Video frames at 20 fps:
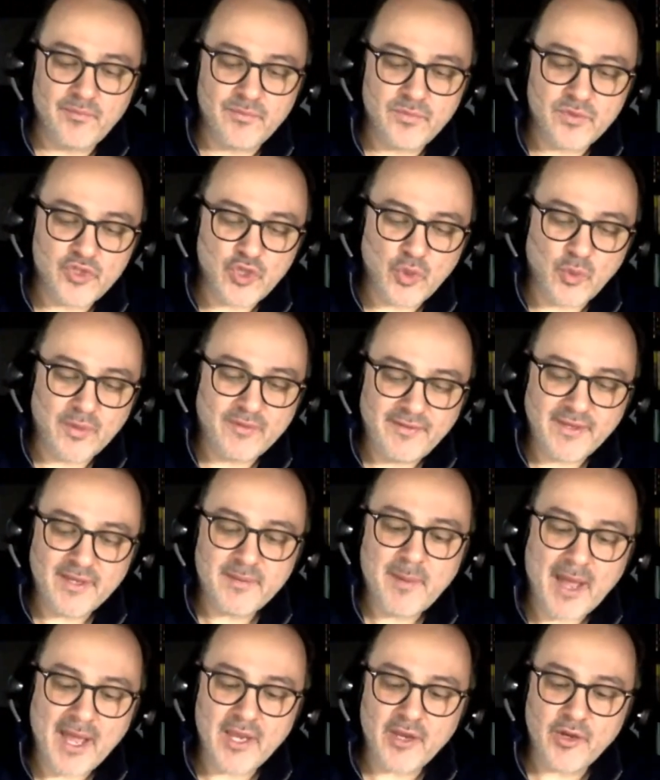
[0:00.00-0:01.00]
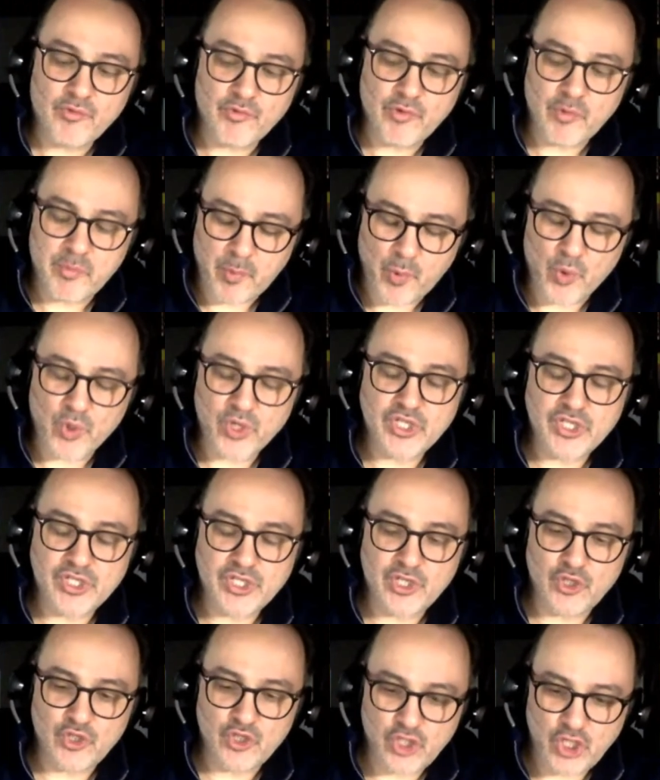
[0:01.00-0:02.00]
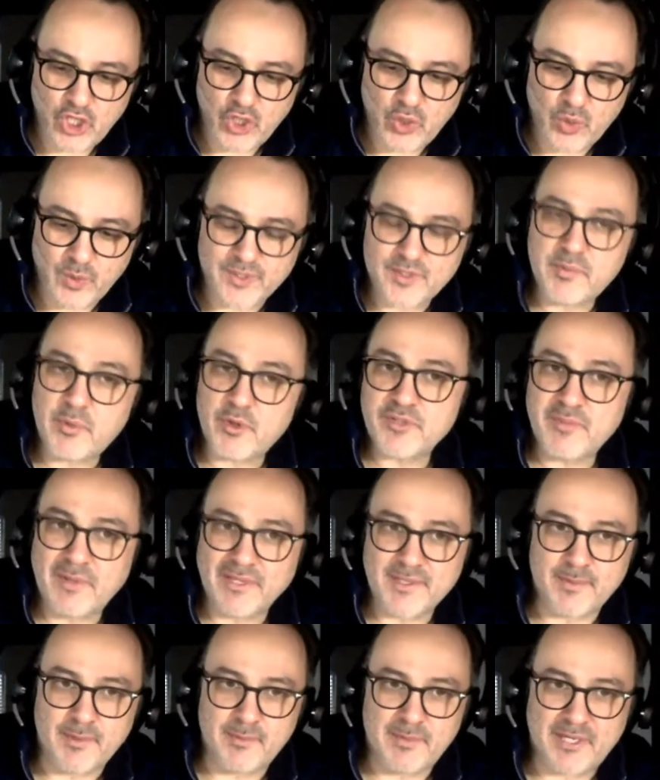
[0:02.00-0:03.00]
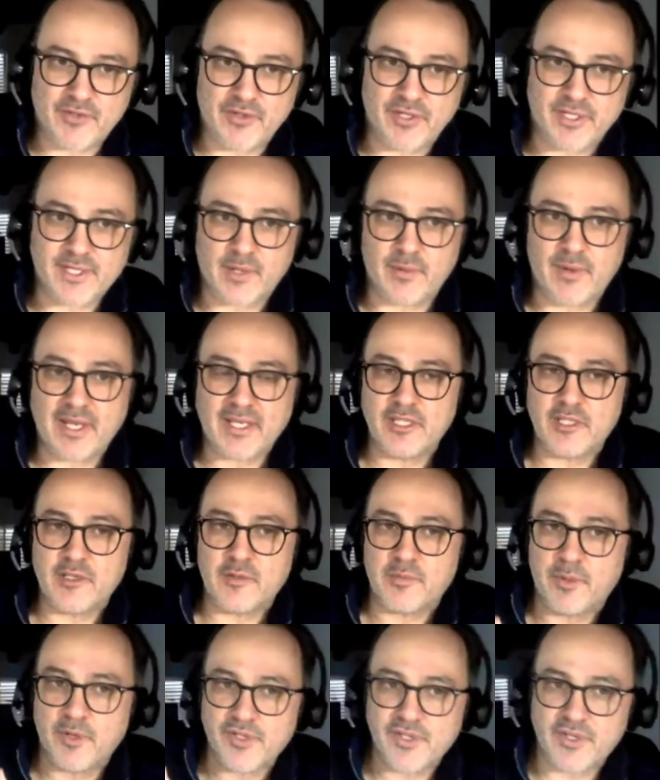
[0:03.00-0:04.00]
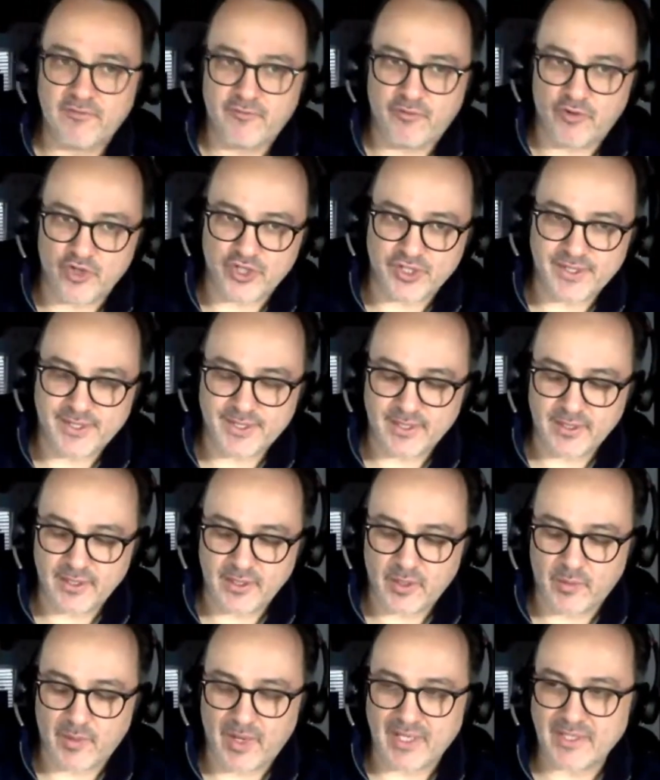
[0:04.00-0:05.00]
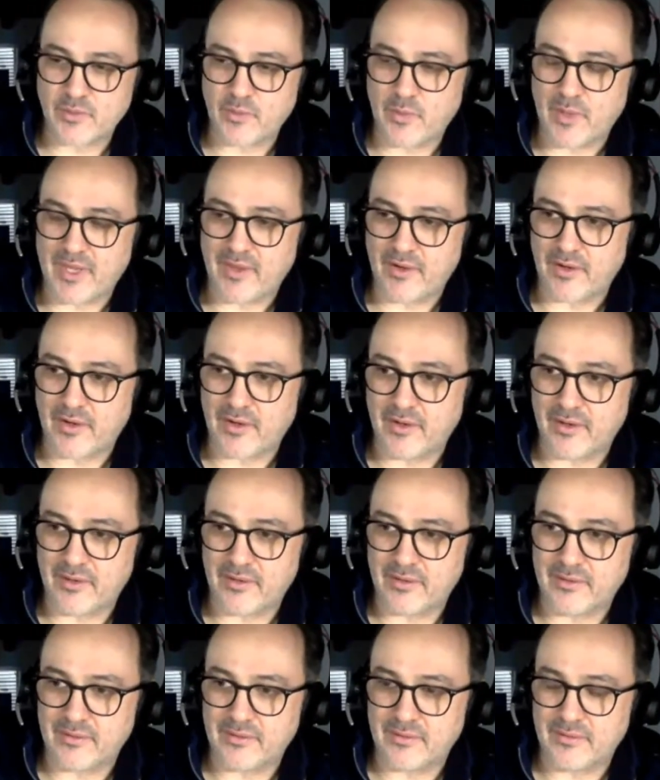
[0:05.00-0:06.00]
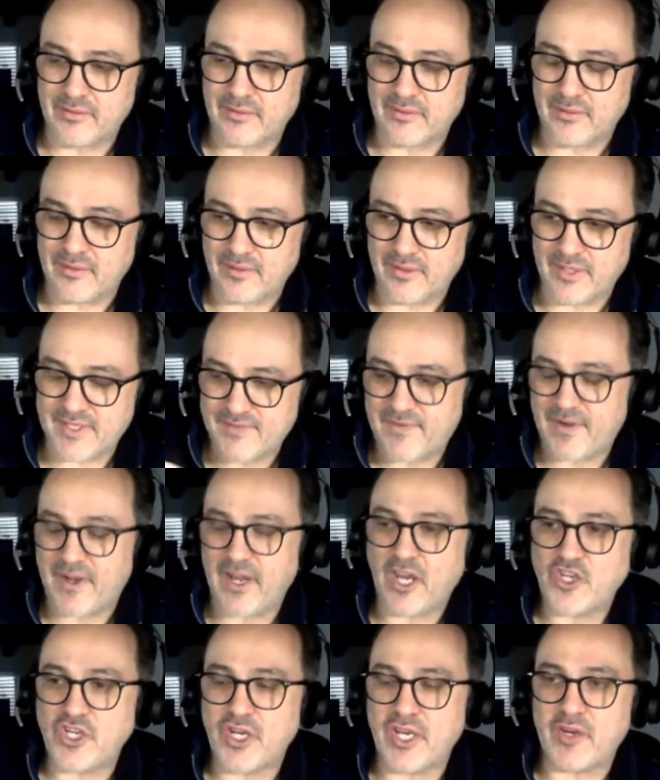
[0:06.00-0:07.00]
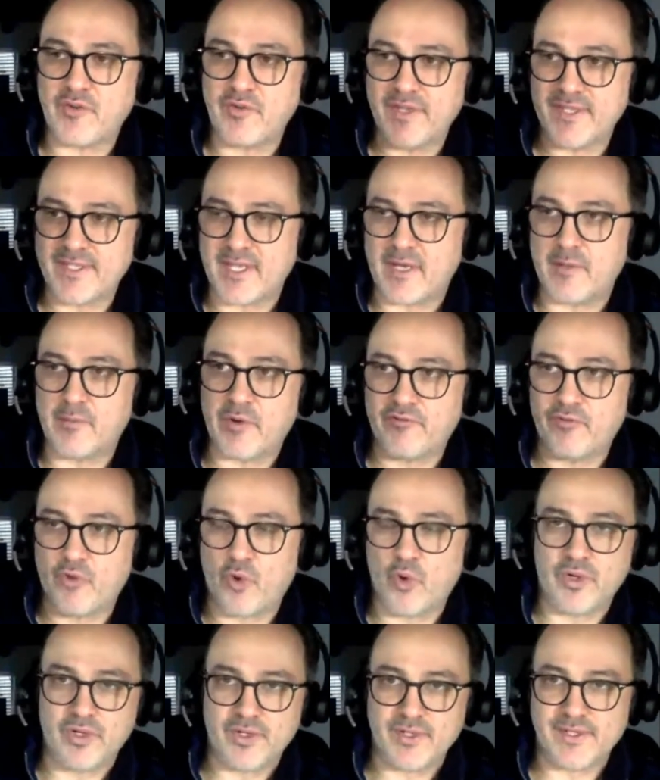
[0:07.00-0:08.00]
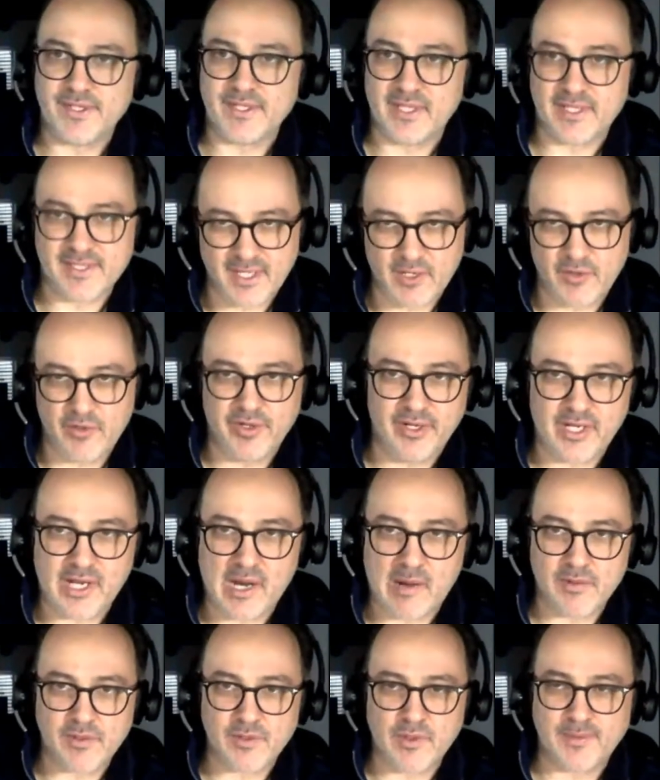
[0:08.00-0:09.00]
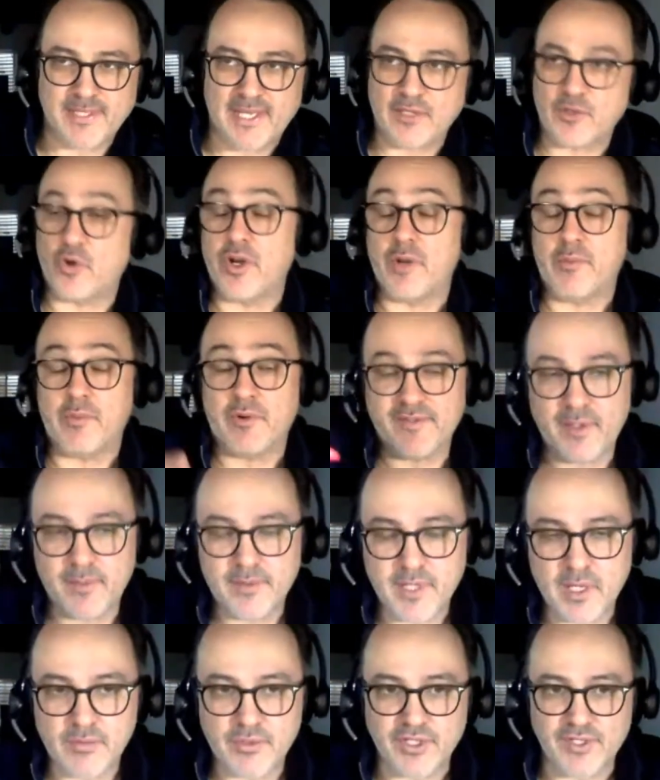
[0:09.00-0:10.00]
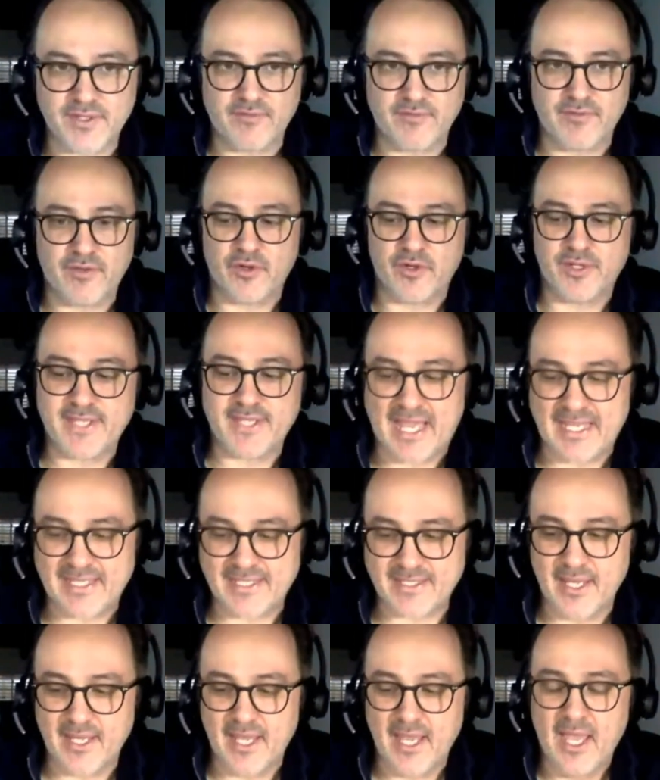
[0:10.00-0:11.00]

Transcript: So what FigPii reports to you, it reports multiple metrics, correct? It reports conversions, correct? Whether this variation increased the number of orders, let's say you're an e-commerce website, or number of subscriptions if you're a SaaS